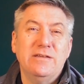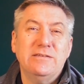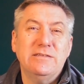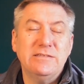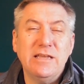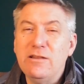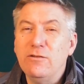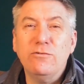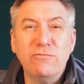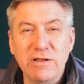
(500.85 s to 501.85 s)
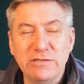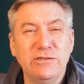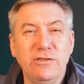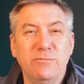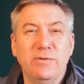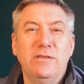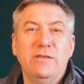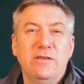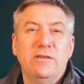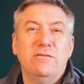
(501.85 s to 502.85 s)
to say, Lord, rescue me,
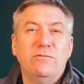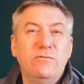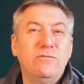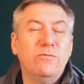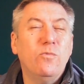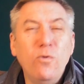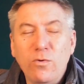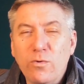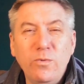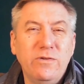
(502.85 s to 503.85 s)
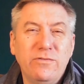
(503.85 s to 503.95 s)
or walk